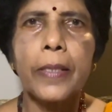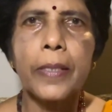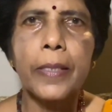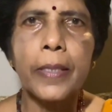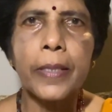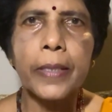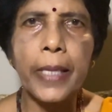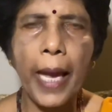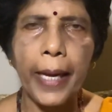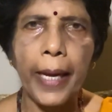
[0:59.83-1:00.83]

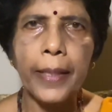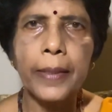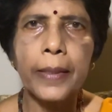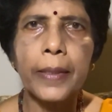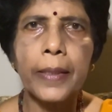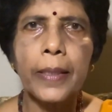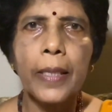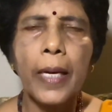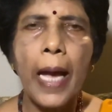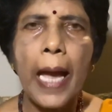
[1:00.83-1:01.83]
Second,
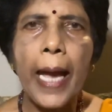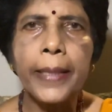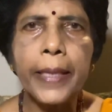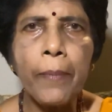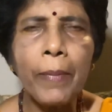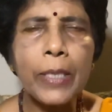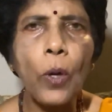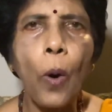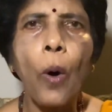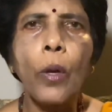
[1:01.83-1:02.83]
and they must
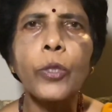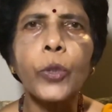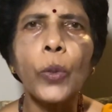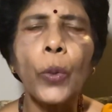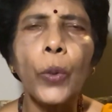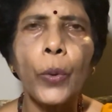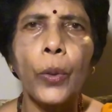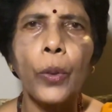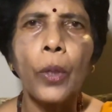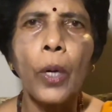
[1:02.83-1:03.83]
also know